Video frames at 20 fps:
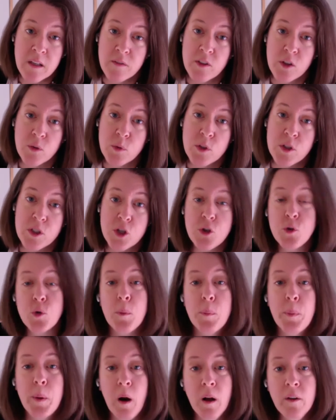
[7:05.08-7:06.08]
of the
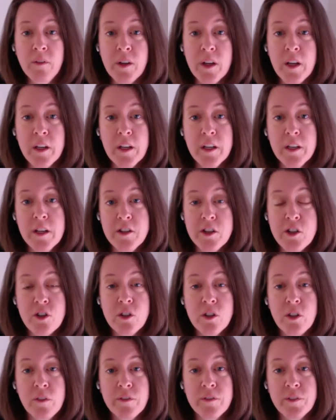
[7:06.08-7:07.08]
residual profit in a
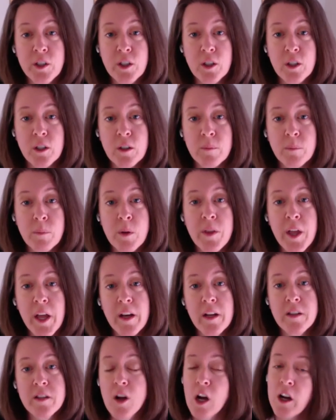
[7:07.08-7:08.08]
digital firm
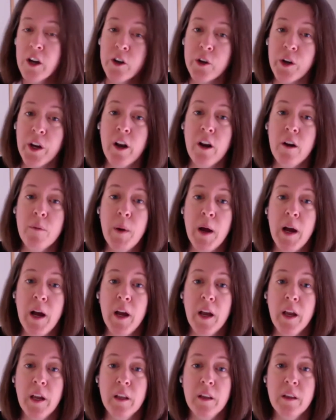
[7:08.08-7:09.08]
that is not created
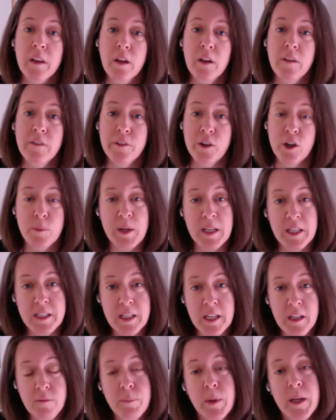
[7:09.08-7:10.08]
by the firm
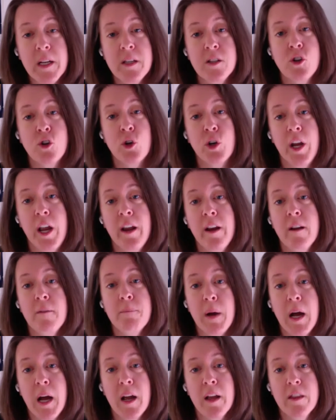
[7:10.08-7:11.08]
itself, but is created
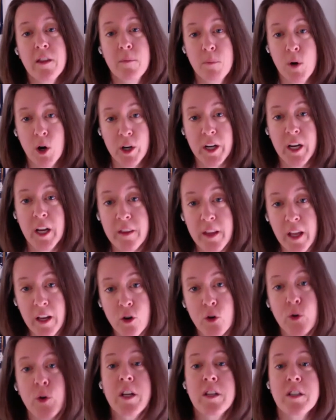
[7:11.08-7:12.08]
by the market that
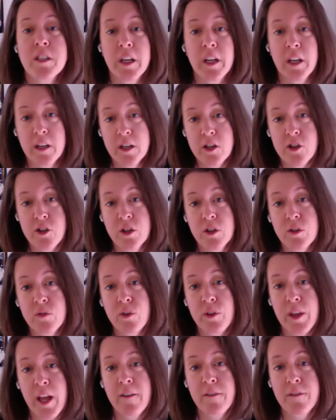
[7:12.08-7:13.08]
creates the conditions
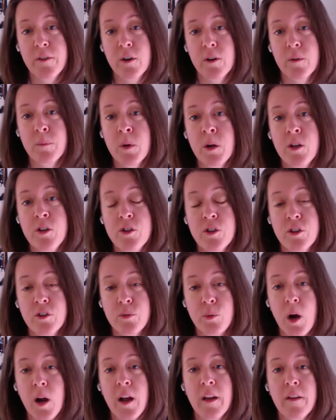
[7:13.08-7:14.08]
for that firm to
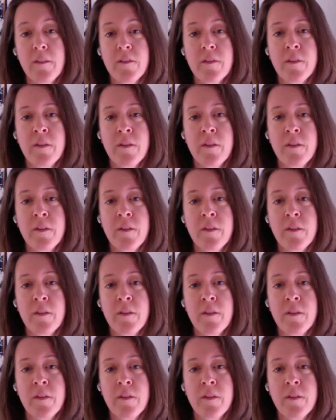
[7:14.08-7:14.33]
thrive.